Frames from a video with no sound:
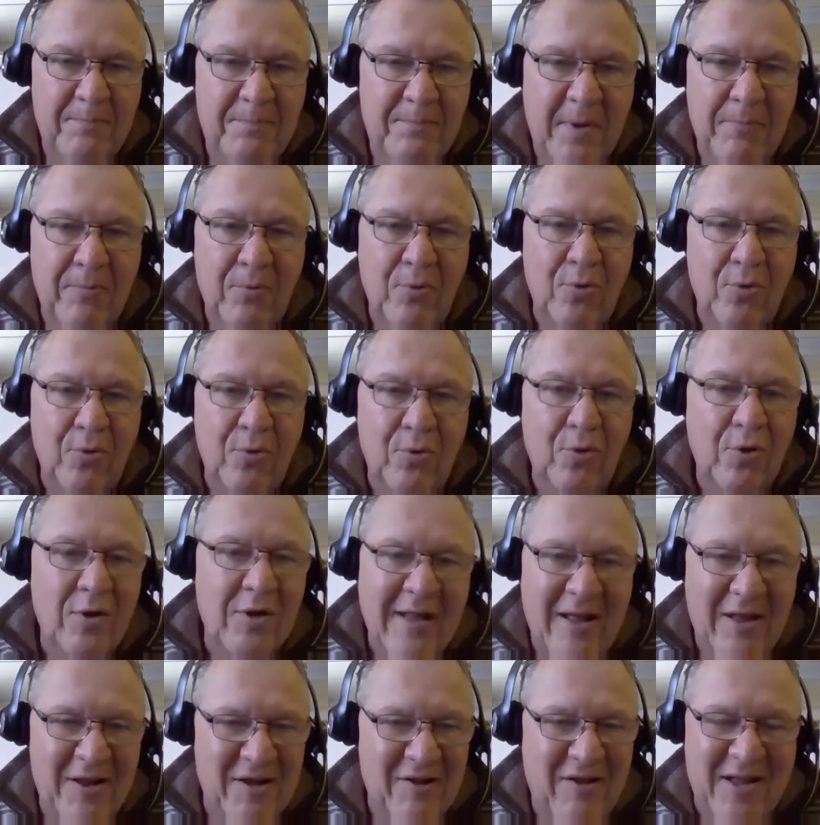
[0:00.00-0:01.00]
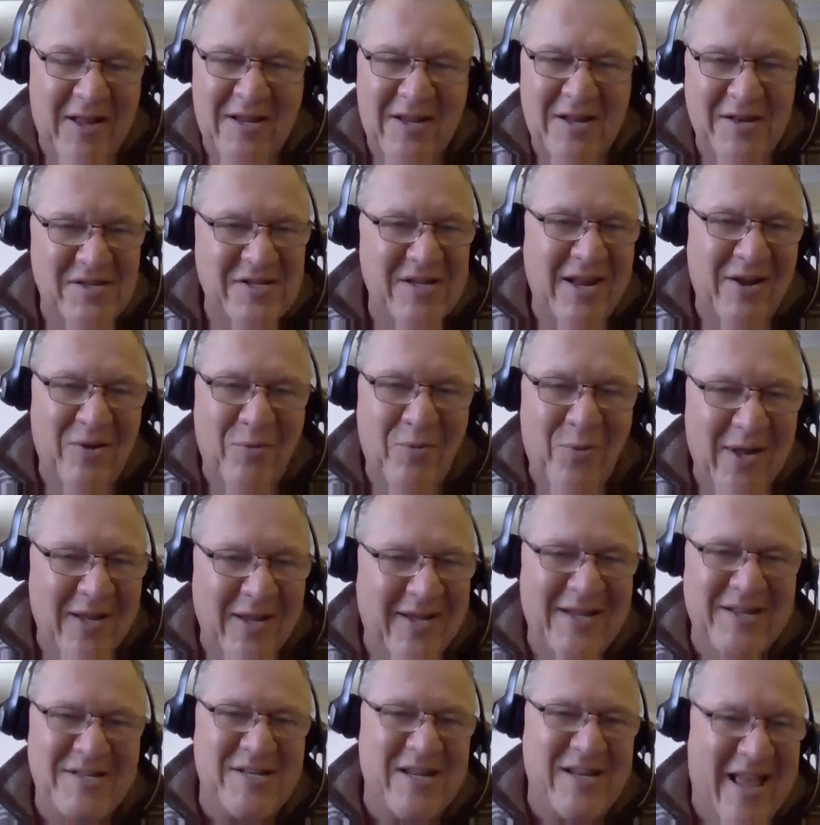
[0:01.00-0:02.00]
people look at it like it's saying, what a
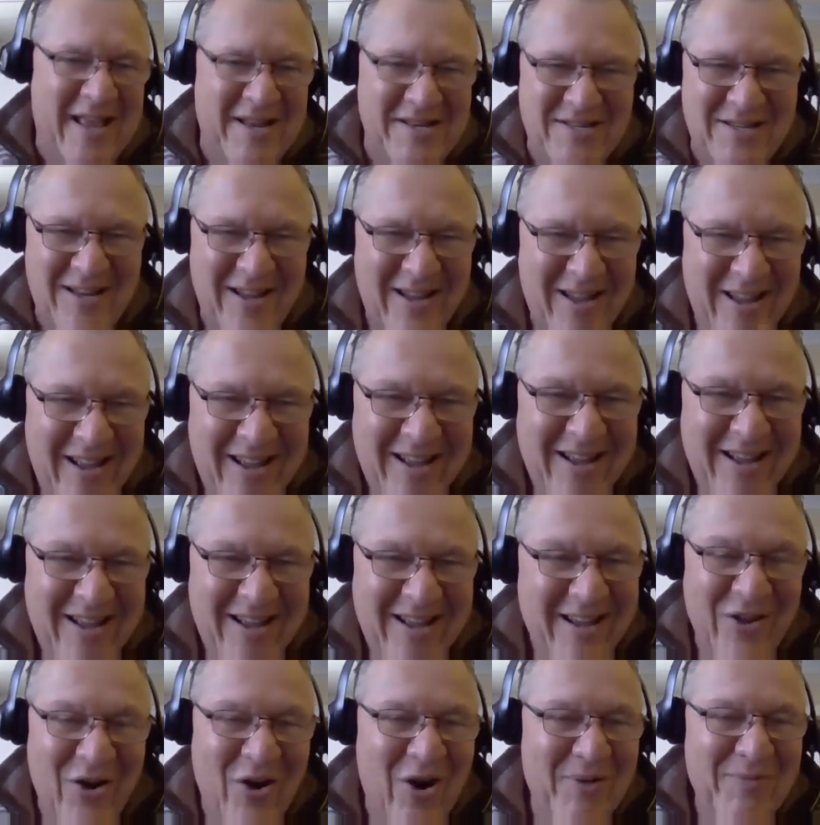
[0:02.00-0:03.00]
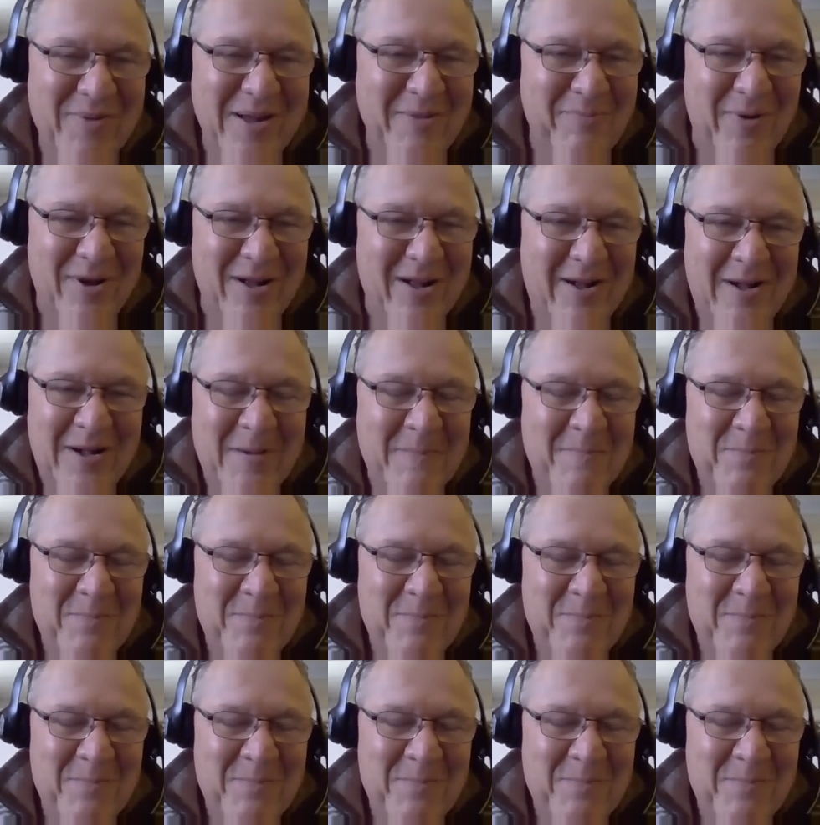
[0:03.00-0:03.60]
kiss ass. You know what I mean? But